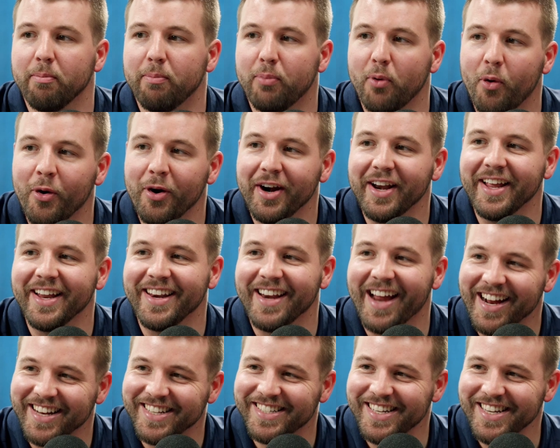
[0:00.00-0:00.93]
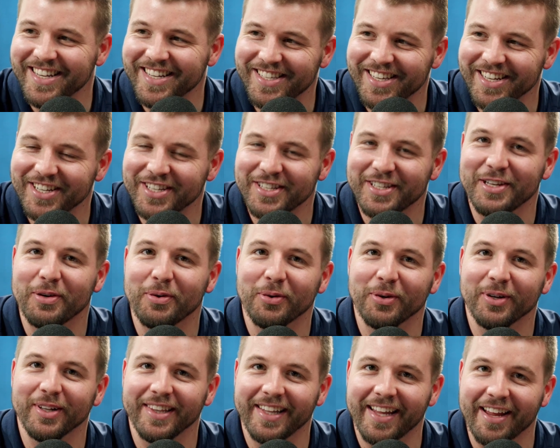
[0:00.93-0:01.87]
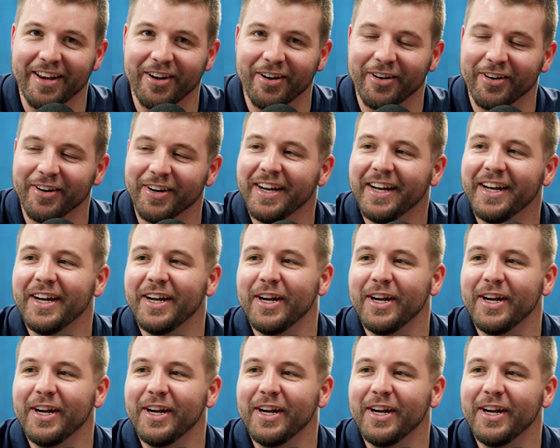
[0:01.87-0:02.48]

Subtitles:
were born in 1960 or later,